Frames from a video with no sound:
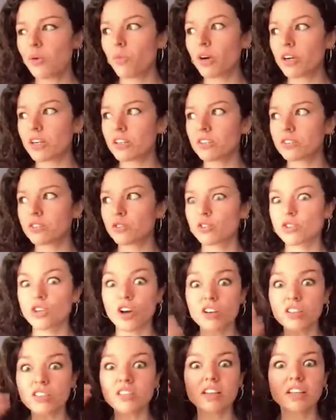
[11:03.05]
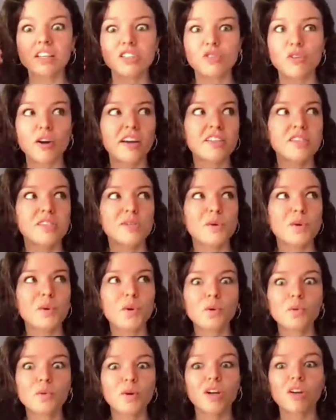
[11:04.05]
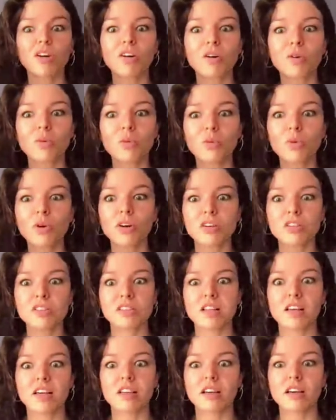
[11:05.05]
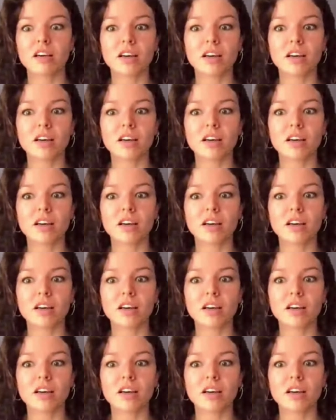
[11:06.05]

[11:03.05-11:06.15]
we're constantly trying to recall words like